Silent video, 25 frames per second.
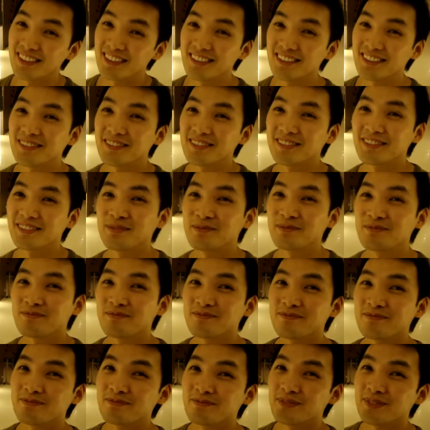
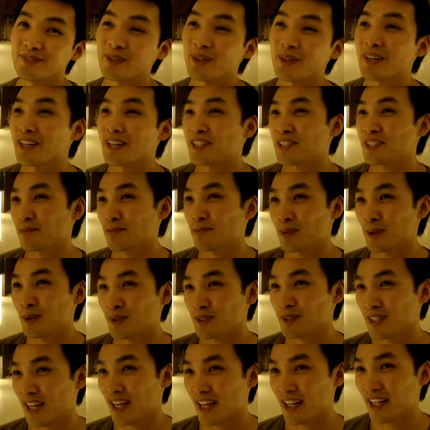Well, I
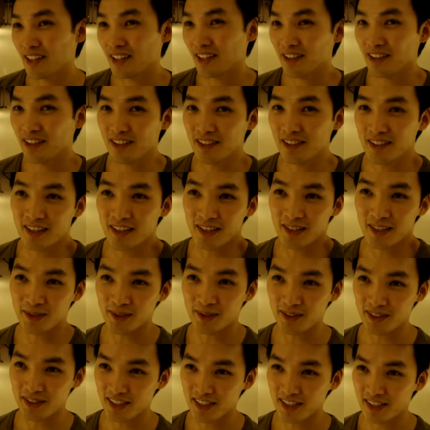suppose I had nothing to
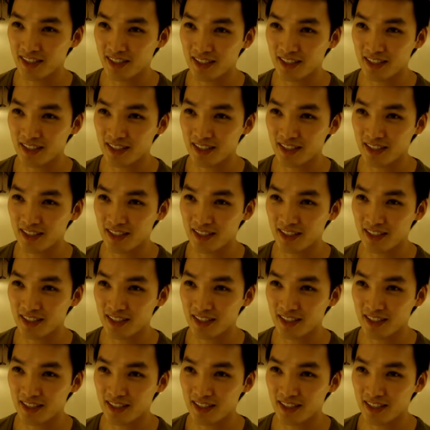lose.